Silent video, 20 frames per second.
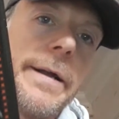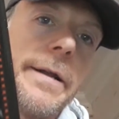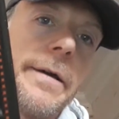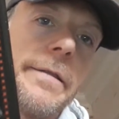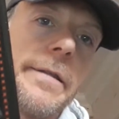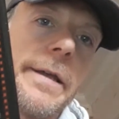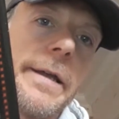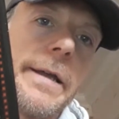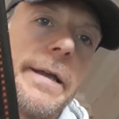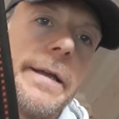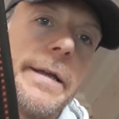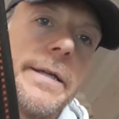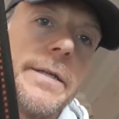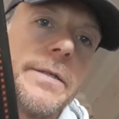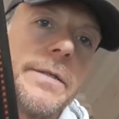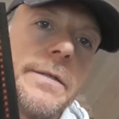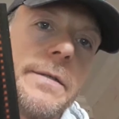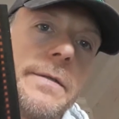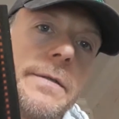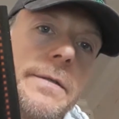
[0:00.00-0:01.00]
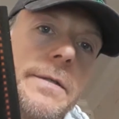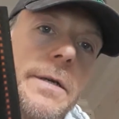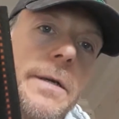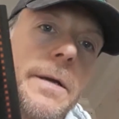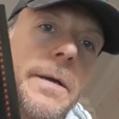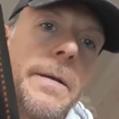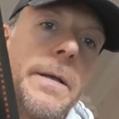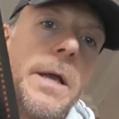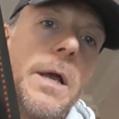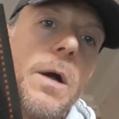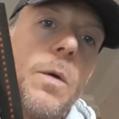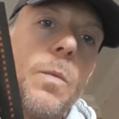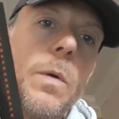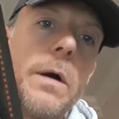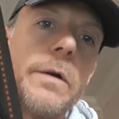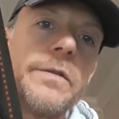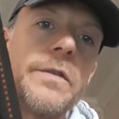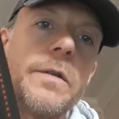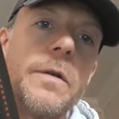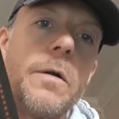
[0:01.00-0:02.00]
I think it is. And
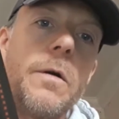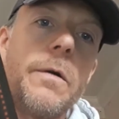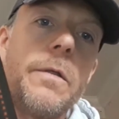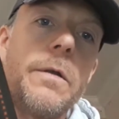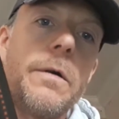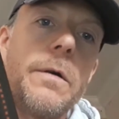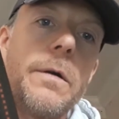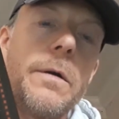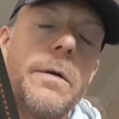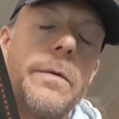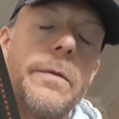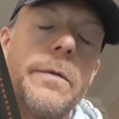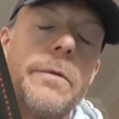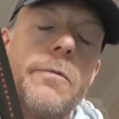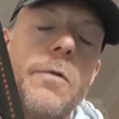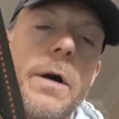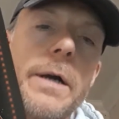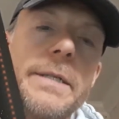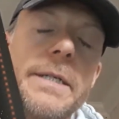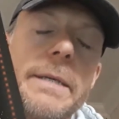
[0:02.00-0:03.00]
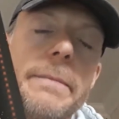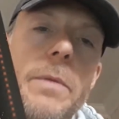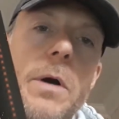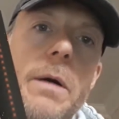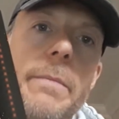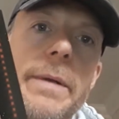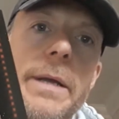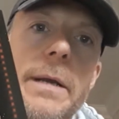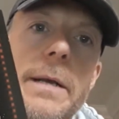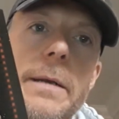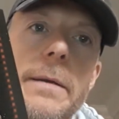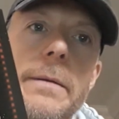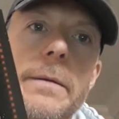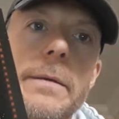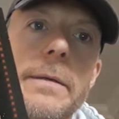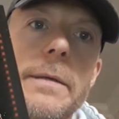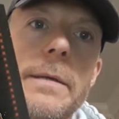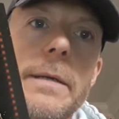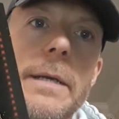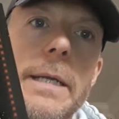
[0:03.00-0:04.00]
whilst a lot of the writing might be a
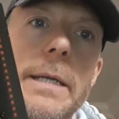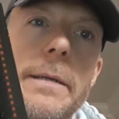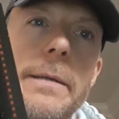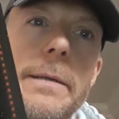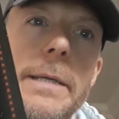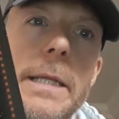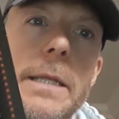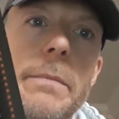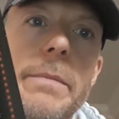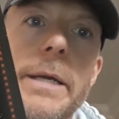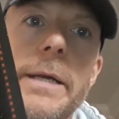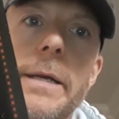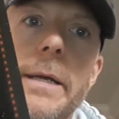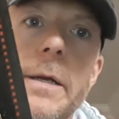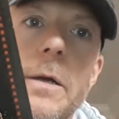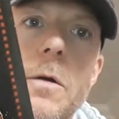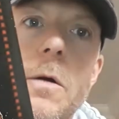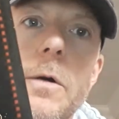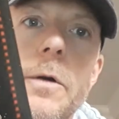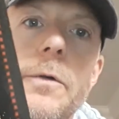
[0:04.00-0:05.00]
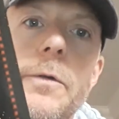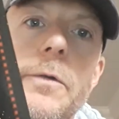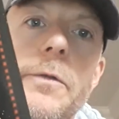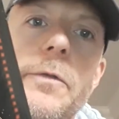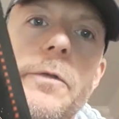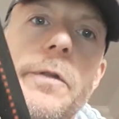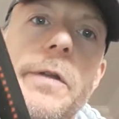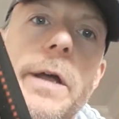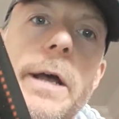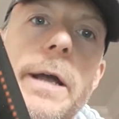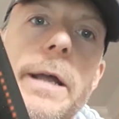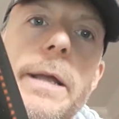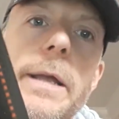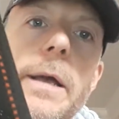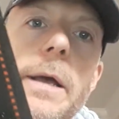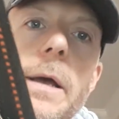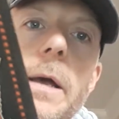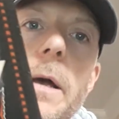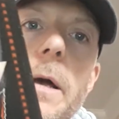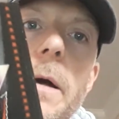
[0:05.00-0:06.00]
little bit incongruous today,
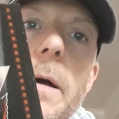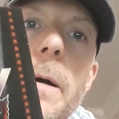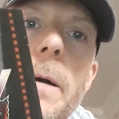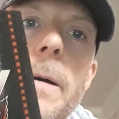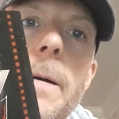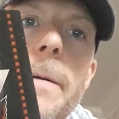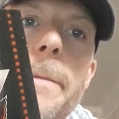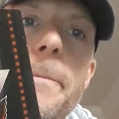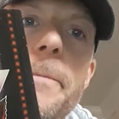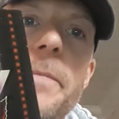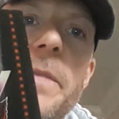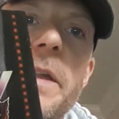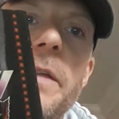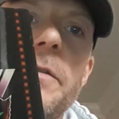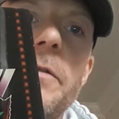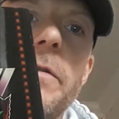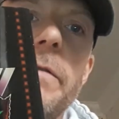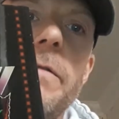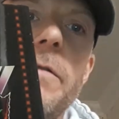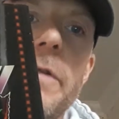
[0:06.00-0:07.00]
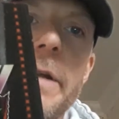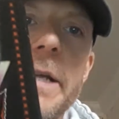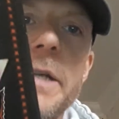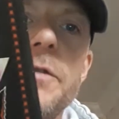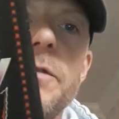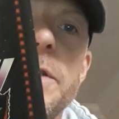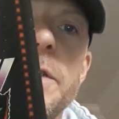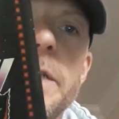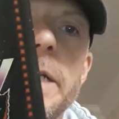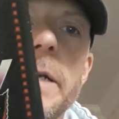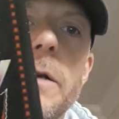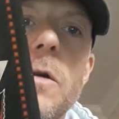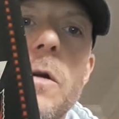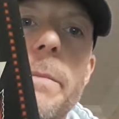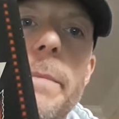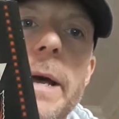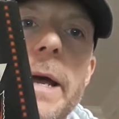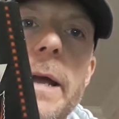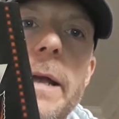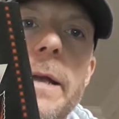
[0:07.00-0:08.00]
it's a very interesting
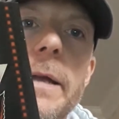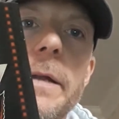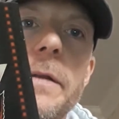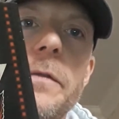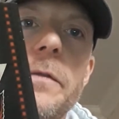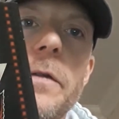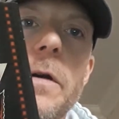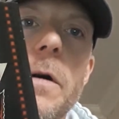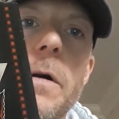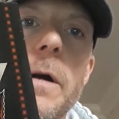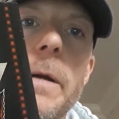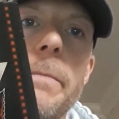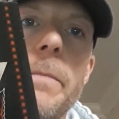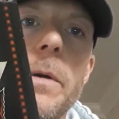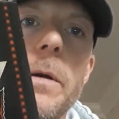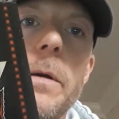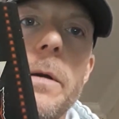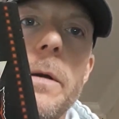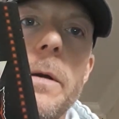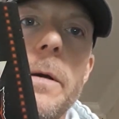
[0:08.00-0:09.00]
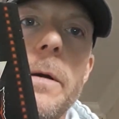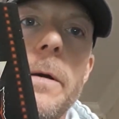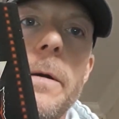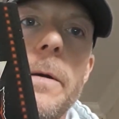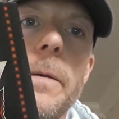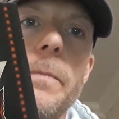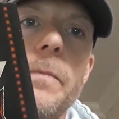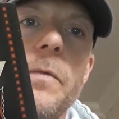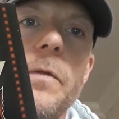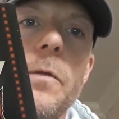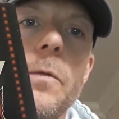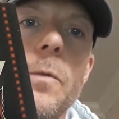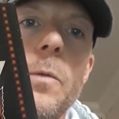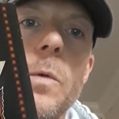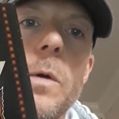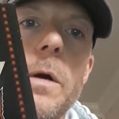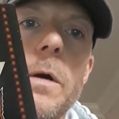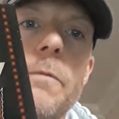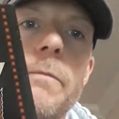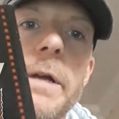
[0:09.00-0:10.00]
look back in time
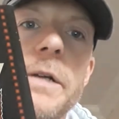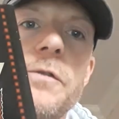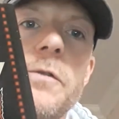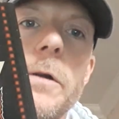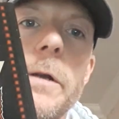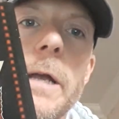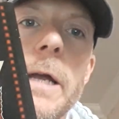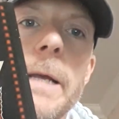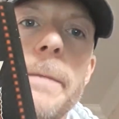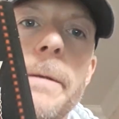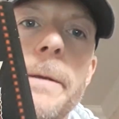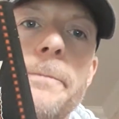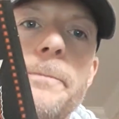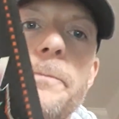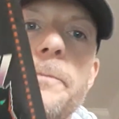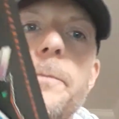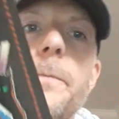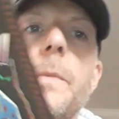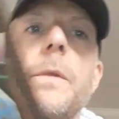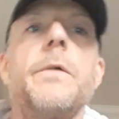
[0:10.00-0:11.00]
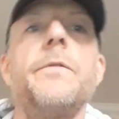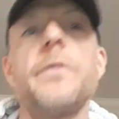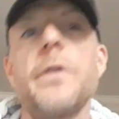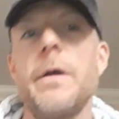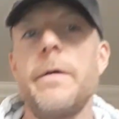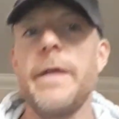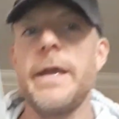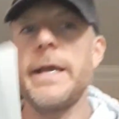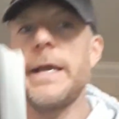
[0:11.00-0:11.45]
to retro gaming. So there you